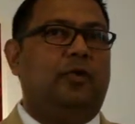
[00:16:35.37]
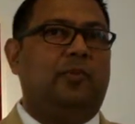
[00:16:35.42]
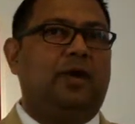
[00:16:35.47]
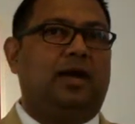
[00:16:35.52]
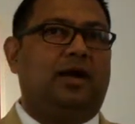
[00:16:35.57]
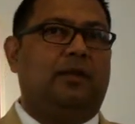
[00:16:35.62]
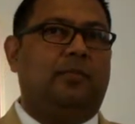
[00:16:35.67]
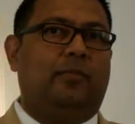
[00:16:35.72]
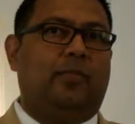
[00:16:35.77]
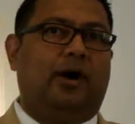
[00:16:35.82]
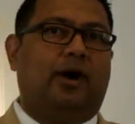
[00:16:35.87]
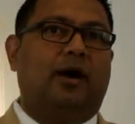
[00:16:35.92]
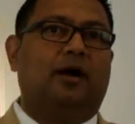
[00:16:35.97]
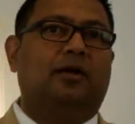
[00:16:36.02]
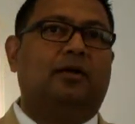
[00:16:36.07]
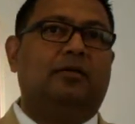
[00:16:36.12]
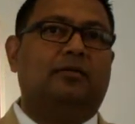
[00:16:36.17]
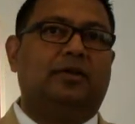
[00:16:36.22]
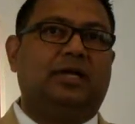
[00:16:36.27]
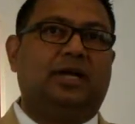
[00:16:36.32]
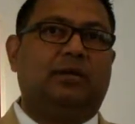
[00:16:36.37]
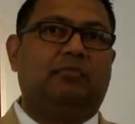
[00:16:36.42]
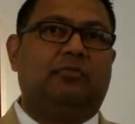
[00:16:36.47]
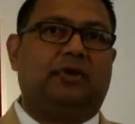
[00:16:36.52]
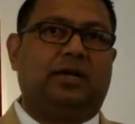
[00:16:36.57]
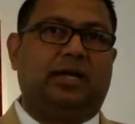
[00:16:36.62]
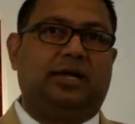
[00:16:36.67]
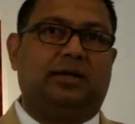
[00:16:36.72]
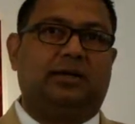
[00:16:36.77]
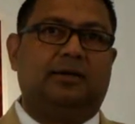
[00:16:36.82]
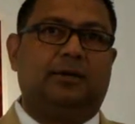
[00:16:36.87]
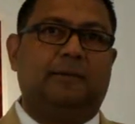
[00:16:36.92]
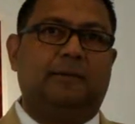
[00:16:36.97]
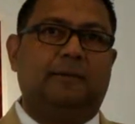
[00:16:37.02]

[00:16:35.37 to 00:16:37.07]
become part of that prayer.